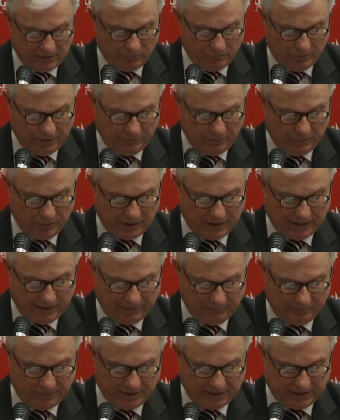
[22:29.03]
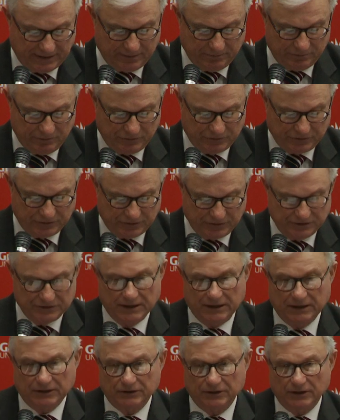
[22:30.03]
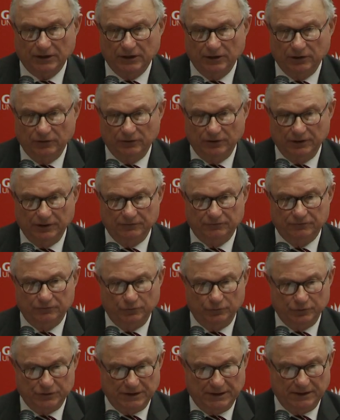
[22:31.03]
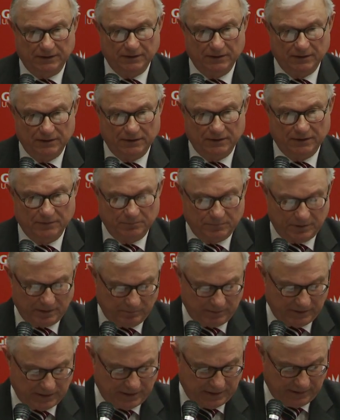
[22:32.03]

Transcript: we will have been able to conduct only 40 public